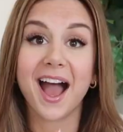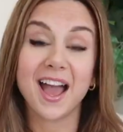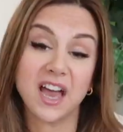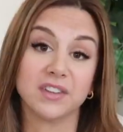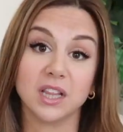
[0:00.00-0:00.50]
I
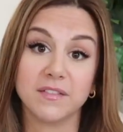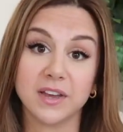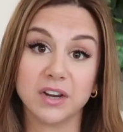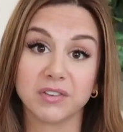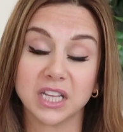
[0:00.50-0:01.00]
have a
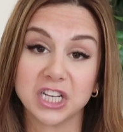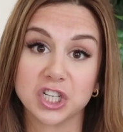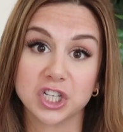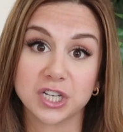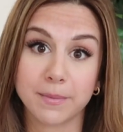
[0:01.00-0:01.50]
love-hate
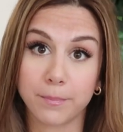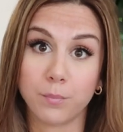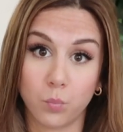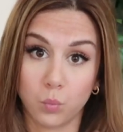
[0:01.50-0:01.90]
relationship